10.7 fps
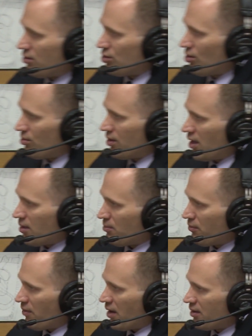the show today and
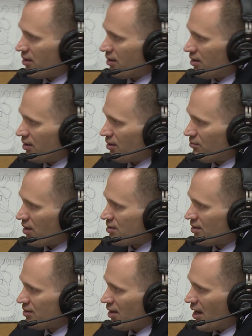provide the
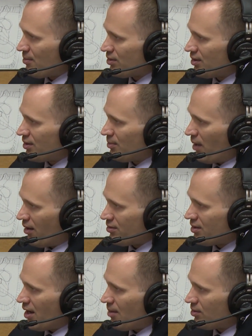residents of Hamilton, the
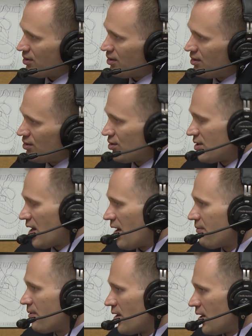parents of Hamilton, and your staff
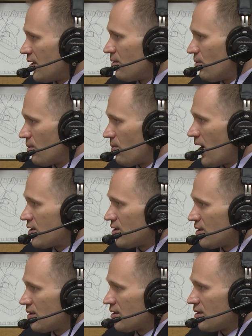who are watching,